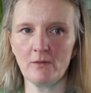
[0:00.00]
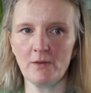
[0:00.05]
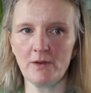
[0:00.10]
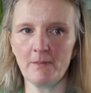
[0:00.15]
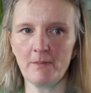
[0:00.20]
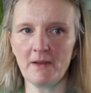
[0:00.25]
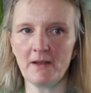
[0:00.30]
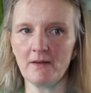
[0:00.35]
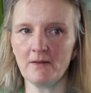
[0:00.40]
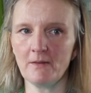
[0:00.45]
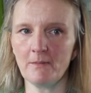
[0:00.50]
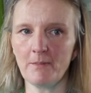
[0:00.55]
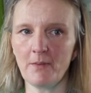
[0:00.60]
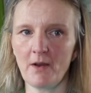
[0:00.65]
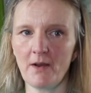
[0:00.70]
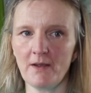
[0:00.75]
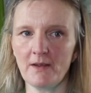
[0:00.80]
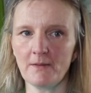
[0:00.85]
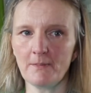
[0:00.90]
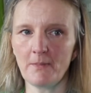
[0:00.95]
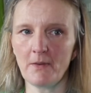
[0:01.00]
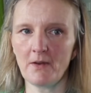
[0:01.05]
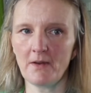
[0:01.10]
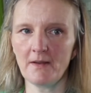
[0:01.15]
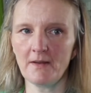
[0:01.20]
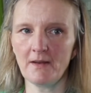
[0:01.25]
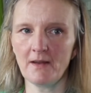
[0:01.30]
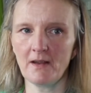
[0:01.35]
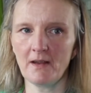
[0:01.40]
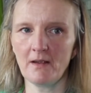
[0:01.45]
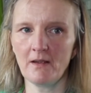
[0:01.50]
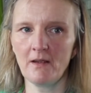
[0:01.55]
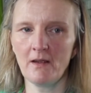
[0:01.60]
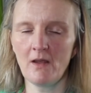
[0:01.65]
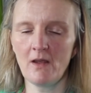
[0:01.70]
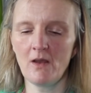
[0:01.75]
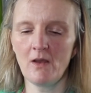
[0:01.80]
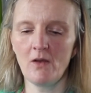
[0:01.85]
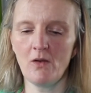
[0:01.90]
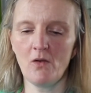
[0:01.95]
with a piece of bias binding,
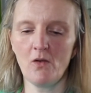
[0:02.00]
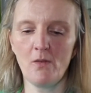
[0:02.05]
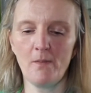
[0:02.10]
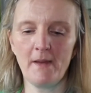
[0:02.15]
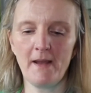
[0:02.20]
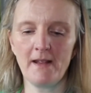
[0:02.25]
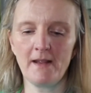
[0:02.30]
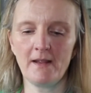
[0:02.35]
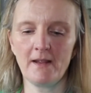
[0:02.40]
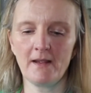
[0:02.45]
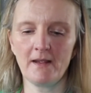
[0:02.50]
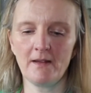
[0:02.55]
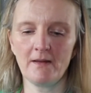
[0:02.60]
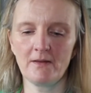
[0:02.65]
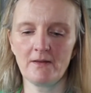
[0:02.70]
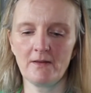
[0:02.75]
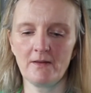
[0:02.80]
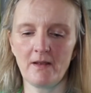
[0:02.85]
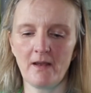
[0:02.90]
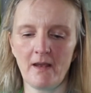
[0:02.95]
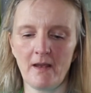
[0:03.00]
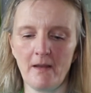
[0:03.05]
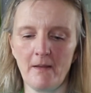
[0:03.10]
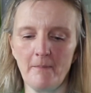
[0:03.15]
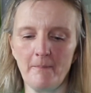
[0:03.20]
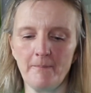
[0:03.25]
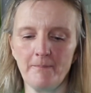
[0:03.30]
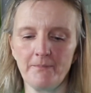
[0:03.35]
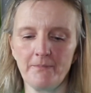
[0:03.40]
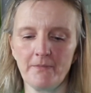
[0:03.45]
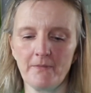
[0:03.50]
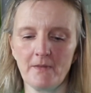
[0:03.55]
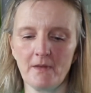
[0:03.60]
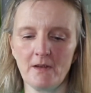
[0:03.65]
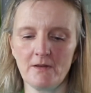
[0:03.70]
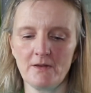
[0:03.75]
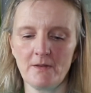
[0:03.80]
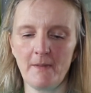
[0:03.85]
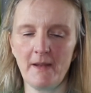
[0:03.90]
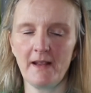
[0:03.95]
or make it
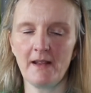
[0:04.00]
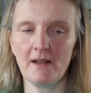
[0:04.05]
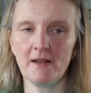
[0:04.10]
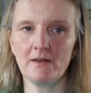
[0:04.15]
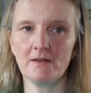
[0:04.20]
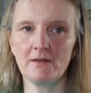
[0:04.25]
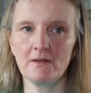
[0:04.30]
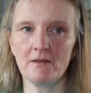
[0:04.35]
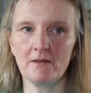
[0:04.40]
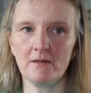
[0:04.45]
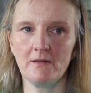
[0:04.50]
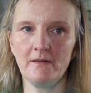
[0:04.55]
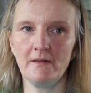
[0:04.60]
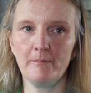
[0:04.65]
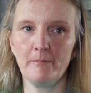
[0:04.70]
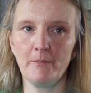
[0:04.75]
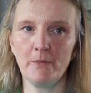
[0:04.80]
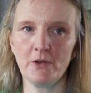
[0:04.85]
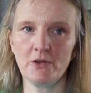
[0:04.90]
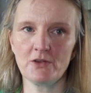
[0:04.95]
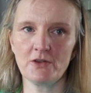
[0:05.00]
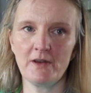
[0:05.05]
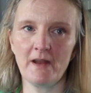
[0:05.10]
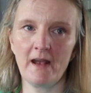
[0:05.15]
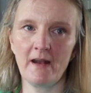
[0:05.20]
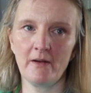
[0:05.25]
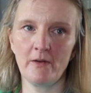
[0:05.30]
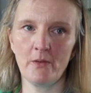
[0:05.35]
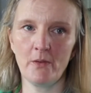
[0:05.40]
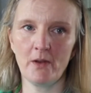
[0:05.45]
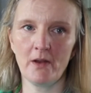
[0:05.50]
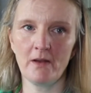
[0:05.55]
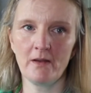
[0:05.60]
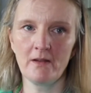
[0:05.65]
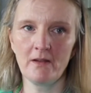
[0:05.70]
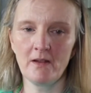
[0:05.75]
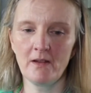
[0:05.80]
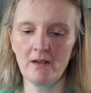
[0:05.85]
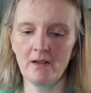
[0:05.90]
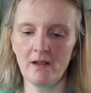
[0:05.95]
to make it much narrower,
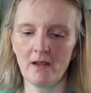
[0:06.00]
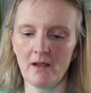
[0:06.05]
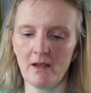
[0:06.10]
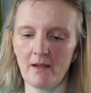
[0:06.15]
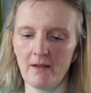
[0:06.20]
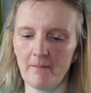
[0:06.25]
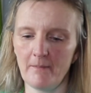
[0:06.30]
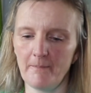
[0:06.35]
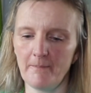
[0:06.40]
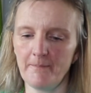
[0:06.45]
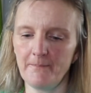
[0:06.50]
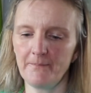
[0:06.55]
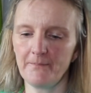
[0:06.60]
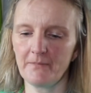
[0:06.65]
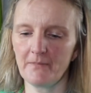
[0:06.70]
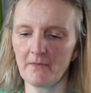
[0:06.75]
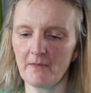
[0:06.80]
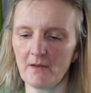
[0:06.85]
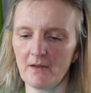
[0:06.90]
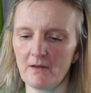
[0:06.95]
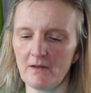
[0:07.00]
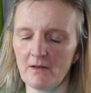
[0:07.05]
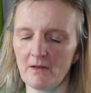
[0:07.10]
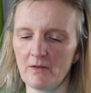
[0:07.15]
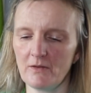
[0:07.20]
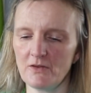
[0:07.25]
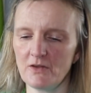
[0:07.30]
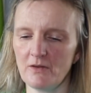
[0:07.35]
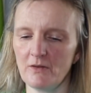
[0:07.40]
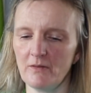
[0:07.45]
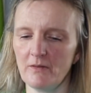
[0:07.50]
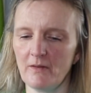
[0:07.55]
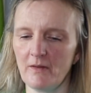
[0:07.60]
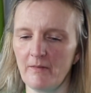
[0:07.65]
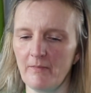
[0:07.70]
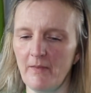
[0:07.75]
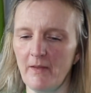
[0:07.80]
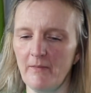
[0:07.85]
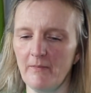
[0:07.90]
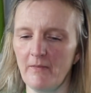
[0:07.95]
because
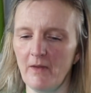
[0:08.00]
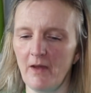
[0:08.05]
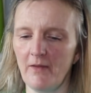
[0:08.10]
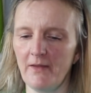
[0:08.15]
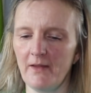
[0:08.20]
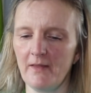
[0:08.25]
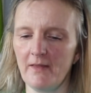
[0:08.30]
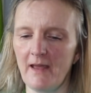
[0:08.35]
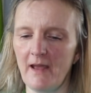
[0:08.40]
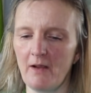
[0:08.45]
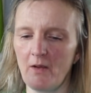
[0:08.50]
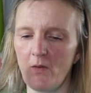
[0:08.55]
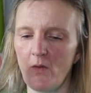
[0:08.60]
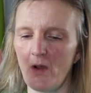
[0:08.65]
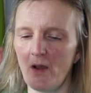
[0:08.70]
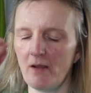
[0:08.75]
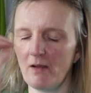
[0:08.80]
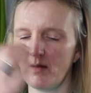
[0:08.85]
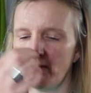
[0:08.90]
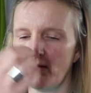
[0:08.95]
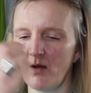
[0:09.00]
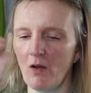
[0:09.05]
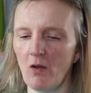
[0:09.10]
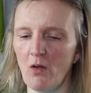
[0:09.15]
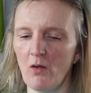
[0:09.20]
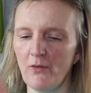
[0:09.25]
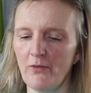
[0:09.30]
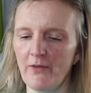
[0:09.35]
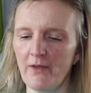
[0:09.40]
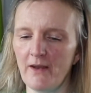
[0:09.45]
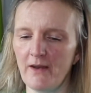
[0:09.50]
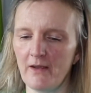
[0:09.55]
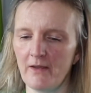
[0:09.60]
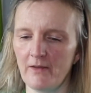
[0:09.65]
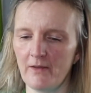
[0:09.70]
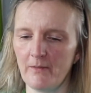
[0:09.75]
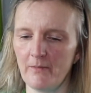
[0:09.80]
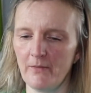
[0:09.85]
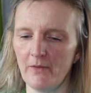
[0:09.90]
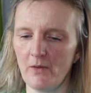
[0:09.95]
I think they're quite a lot thinner,
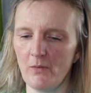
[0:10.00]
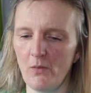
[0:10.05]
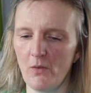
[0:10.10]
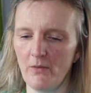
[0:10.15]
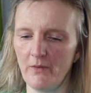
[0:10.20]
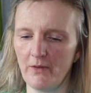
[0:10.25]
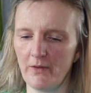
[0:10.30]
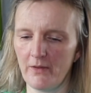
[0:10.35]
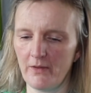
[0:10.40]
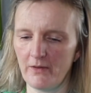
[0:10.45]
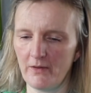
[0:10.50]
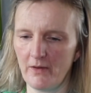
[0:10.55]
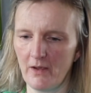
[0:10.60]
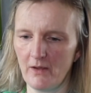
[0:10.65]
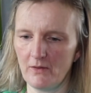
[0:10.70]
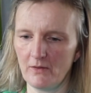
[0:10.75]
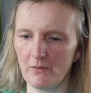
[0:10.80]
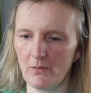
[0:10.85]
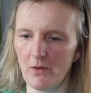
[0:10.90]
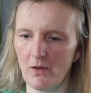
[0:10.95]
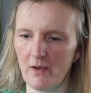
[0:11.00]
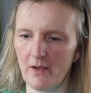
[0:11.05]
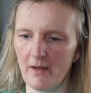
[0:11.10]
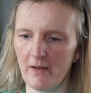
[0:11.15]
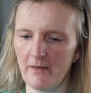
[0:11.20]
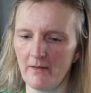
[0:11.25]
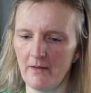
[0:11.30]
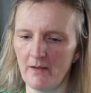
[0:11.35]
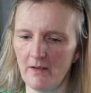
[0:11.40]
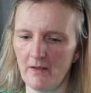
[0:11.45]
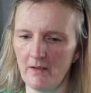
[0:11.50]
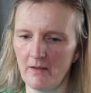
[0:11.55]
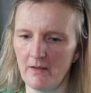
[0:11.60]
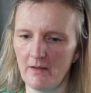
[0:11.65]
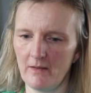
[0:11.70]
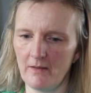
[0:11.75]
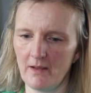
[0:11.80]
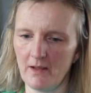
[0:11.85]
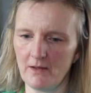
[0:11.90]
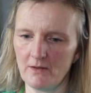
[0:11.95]
the nose wire
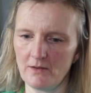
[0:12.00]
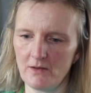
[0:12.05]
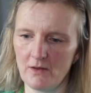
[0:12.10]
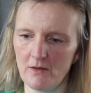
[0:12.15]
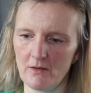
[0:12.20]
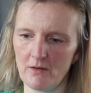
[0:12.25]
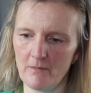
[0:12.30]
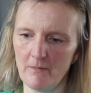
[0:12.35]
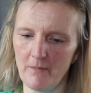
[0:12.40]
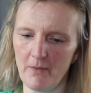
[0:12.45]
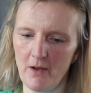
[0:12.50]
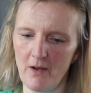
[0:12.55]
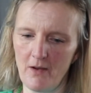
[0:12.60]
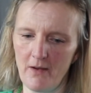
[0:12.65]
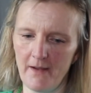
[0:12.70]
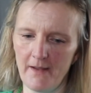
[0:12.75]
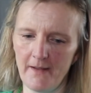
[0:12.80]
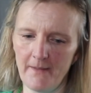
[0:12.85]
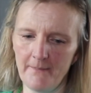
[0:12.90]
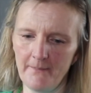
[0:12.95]
things that you can buy.